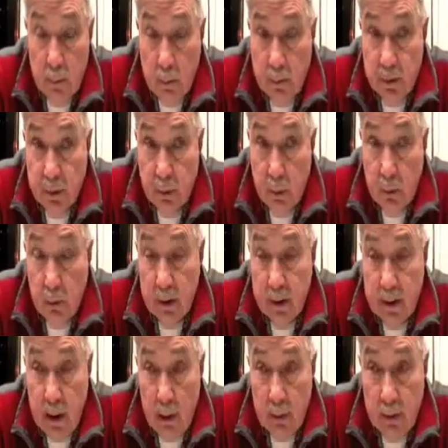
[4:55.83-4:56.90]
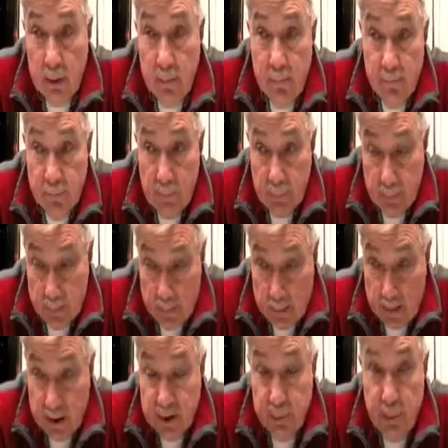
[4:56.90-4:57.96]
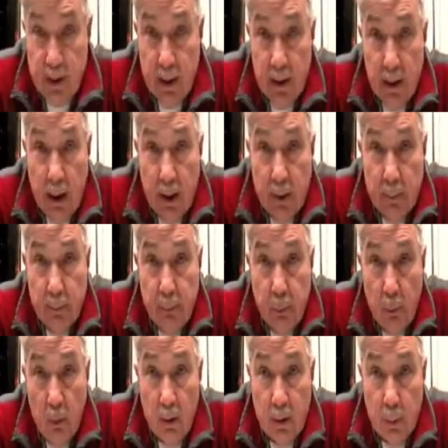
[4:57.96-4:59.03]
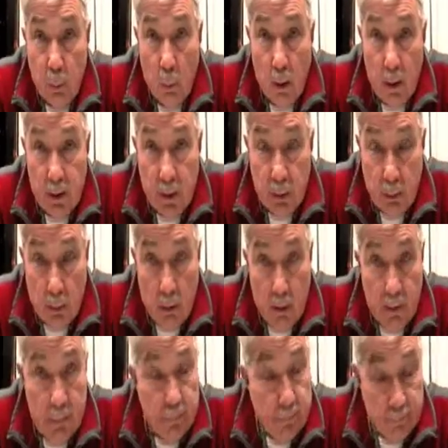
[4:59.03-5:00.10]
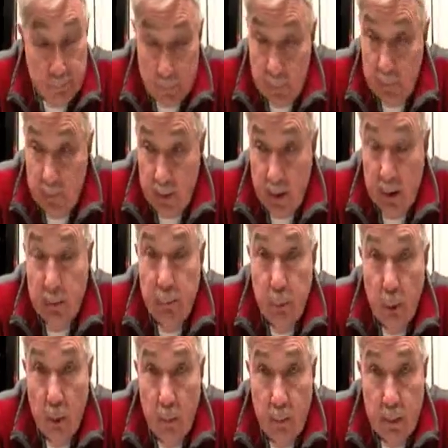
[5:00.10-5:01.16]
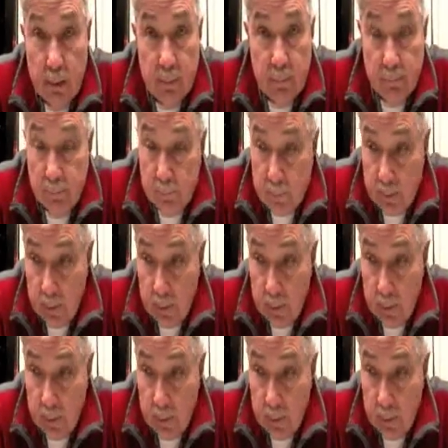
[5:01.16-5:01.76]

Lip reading: because you're only counted as being unemployed while you're on the unemployment,